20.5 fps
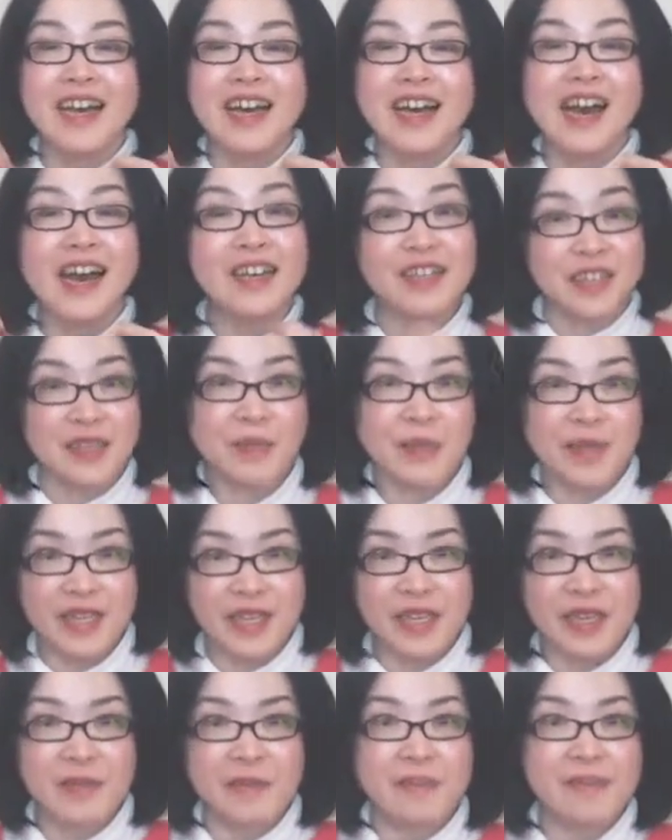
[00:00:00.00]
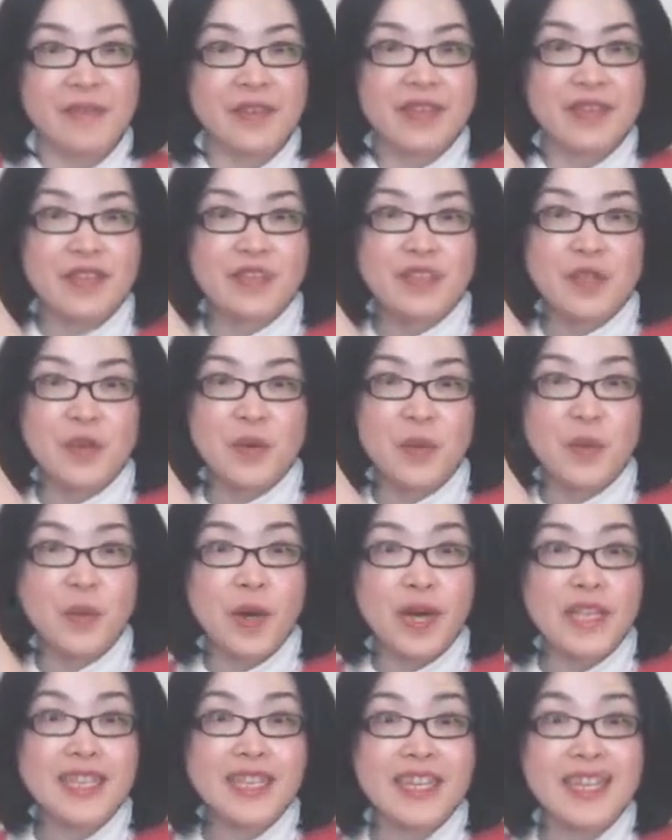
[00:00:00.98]
activity. So
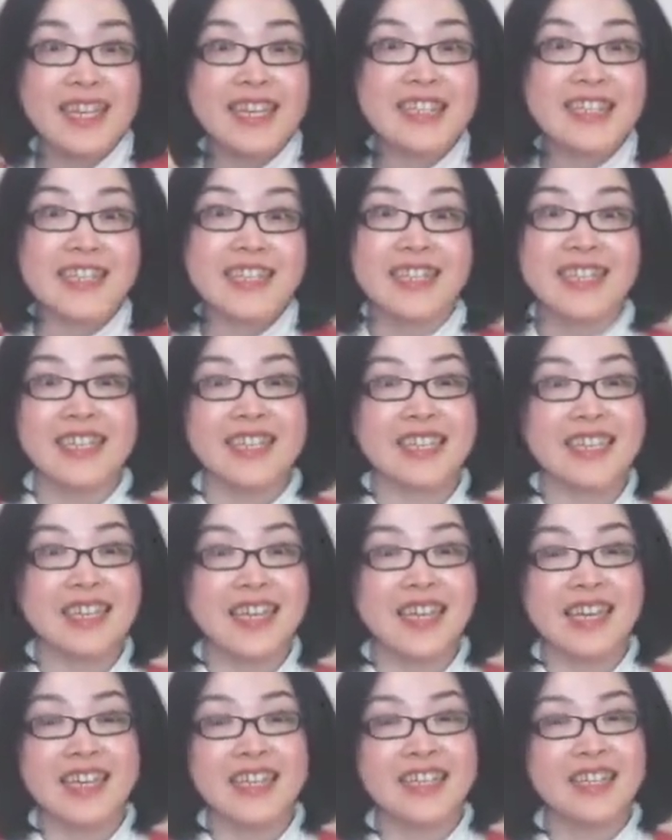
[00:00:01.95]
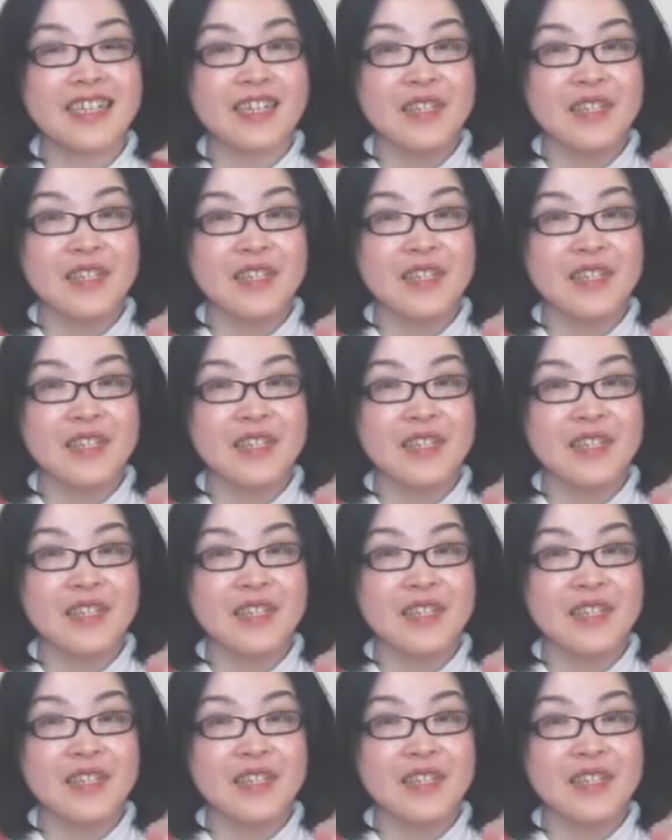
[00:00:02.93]
one is listening